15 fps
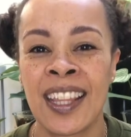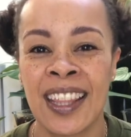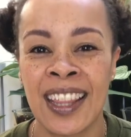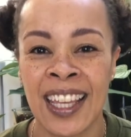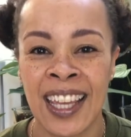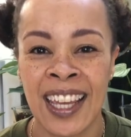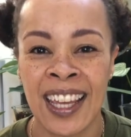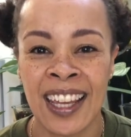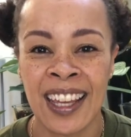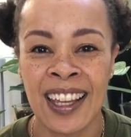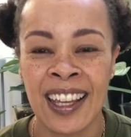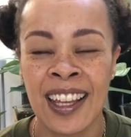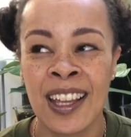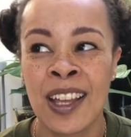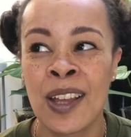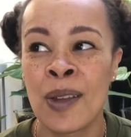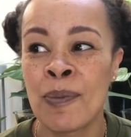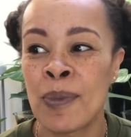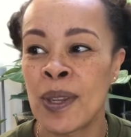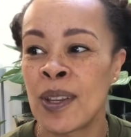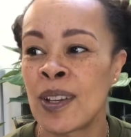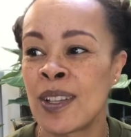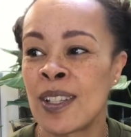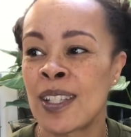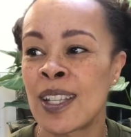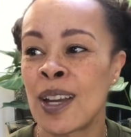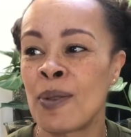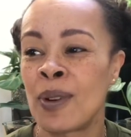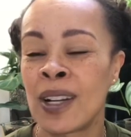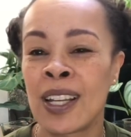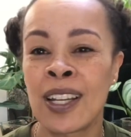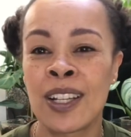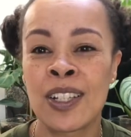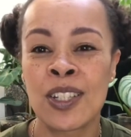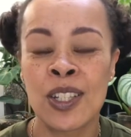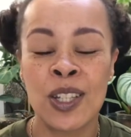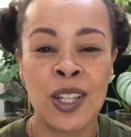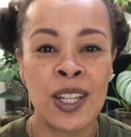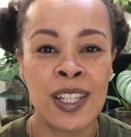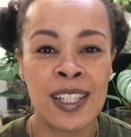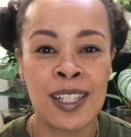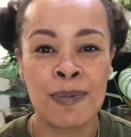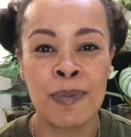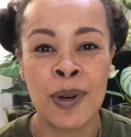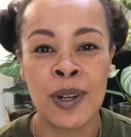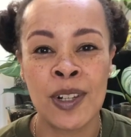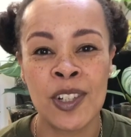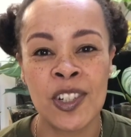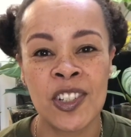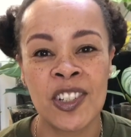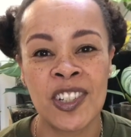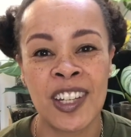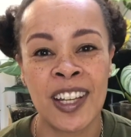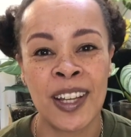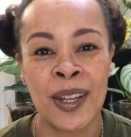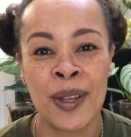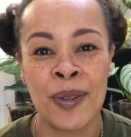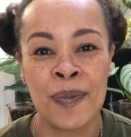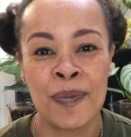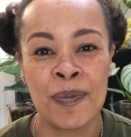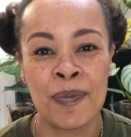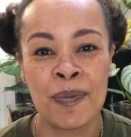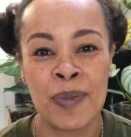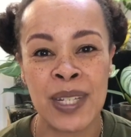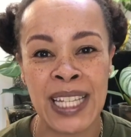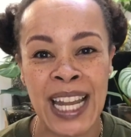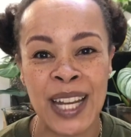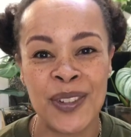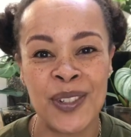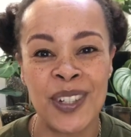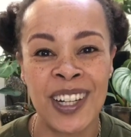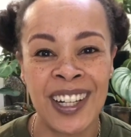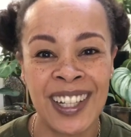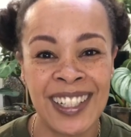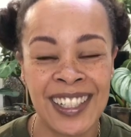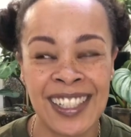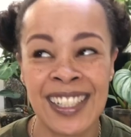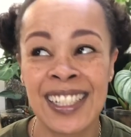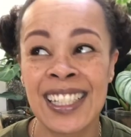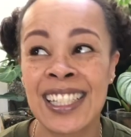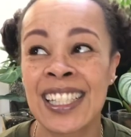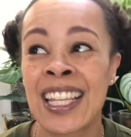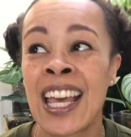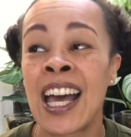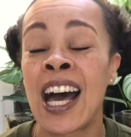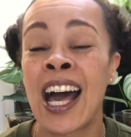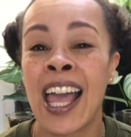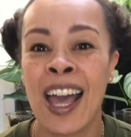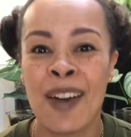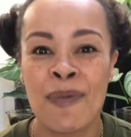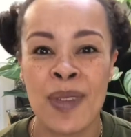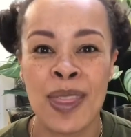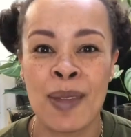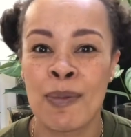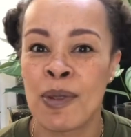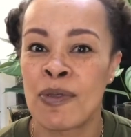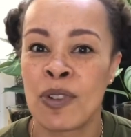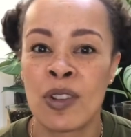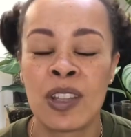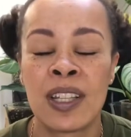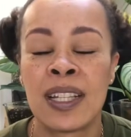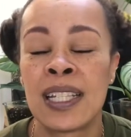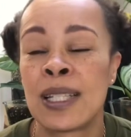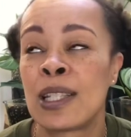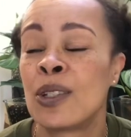there because I want to go to Kirsten Bosch Botanical Gardens. I have been there before. It's